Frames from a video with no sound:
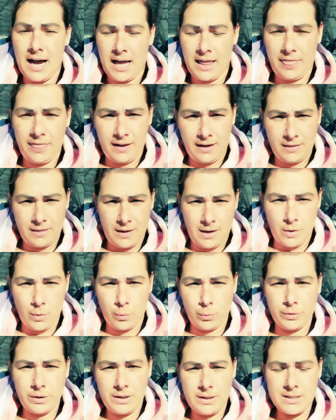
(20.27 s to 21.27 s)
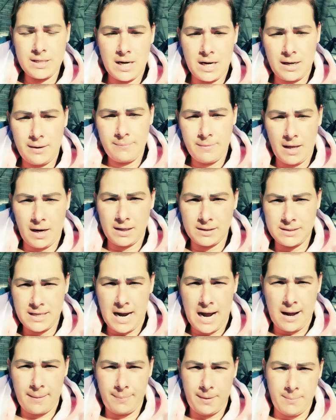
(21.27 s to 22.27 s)
I think the only time that it's a
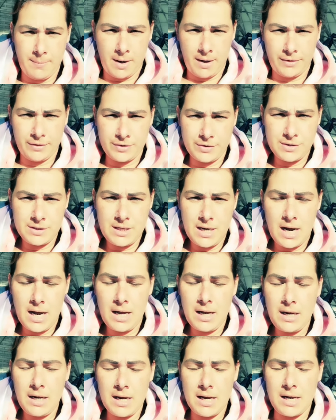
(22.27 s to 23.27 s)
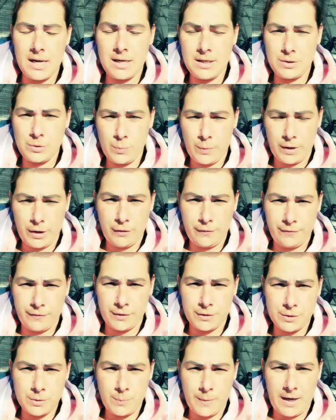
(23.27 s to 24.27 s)
happy Mother's Day is when you
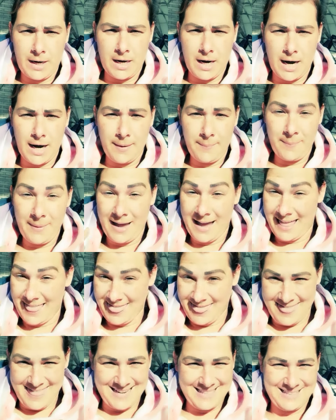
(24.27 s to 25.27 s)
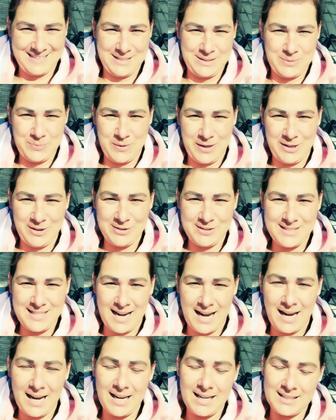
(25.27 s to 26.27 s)
first wake up, and this is what your
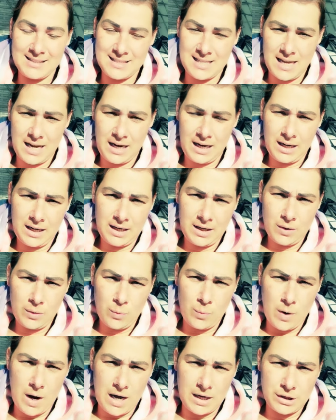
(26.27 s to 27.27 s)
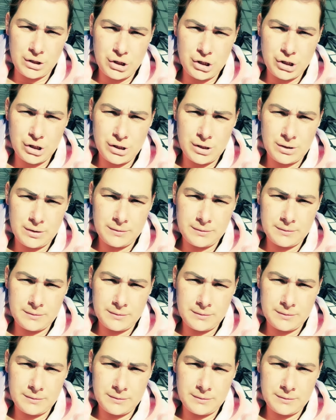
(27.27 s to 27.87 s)
day is like. Watch.